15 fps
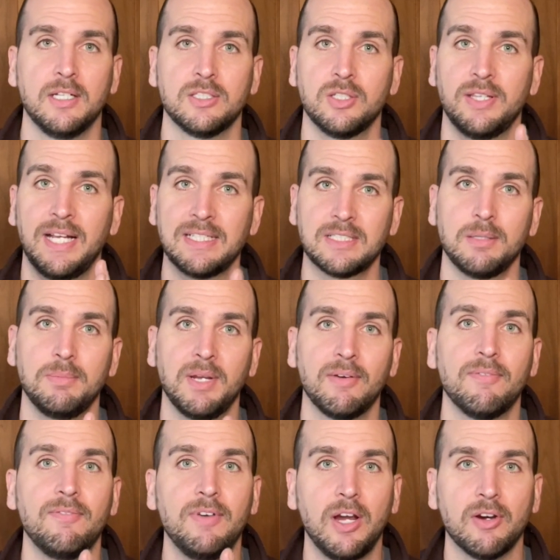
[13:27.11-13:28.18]
So that's going to be
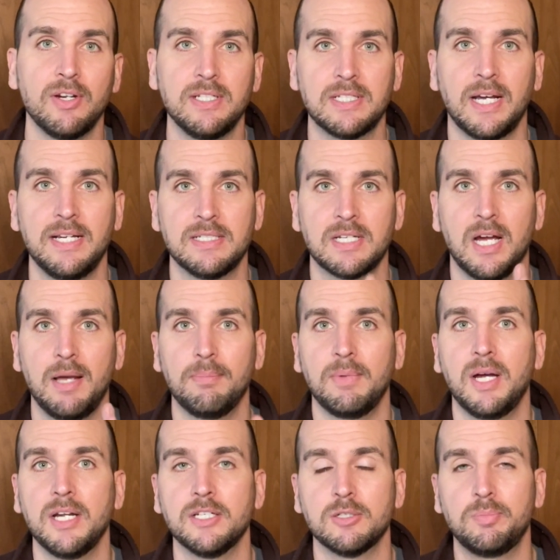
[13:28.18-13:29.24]
a very tight
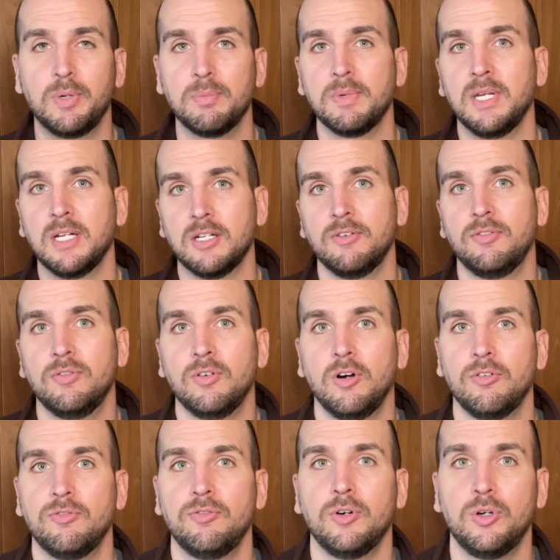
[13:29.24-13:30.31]
timeline to put me at
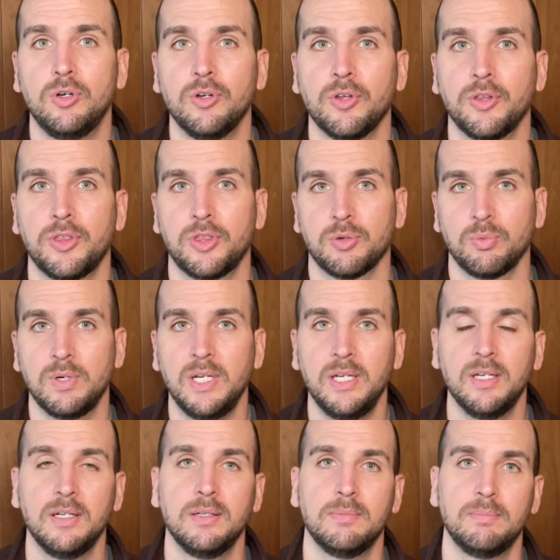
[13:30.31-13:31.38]
a full
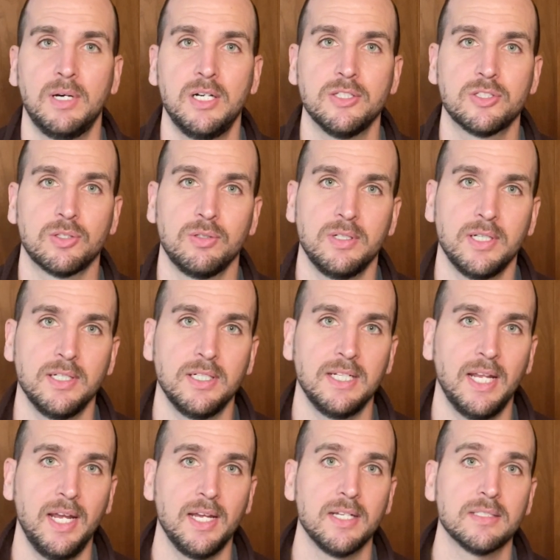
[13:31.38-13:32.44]
3 months or 90
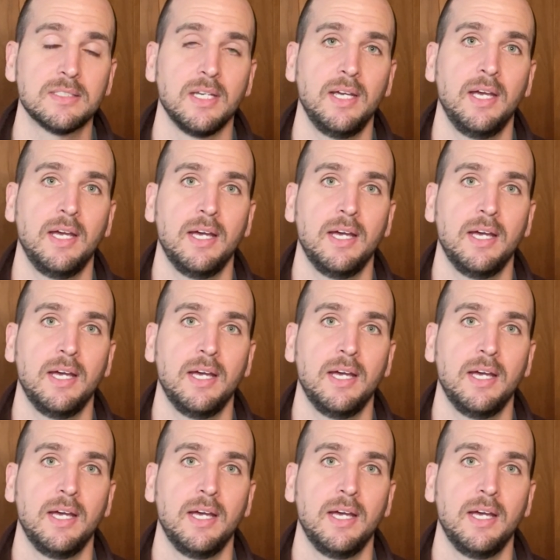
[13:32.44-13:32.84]
days.